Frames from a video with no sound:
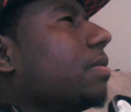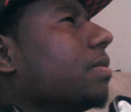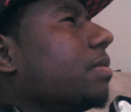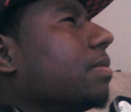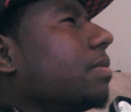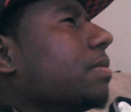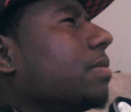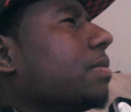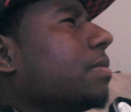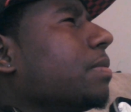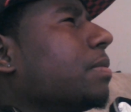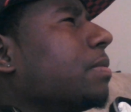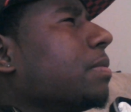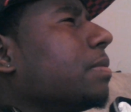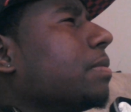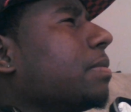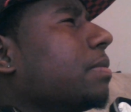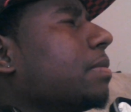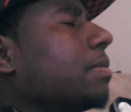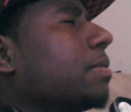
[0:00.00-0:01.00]

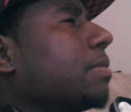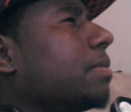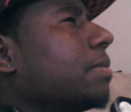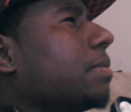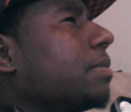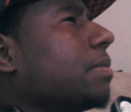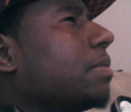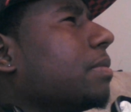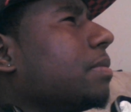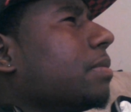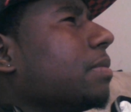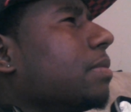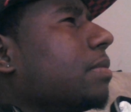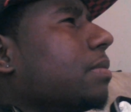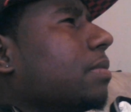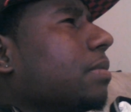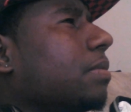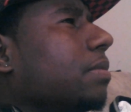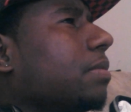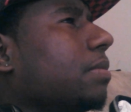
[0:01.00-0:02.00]

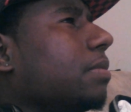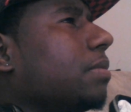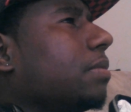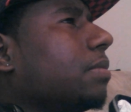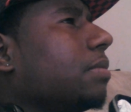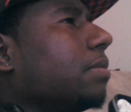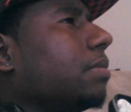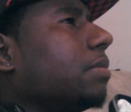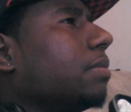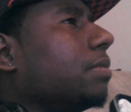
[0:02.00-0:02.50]
(silence)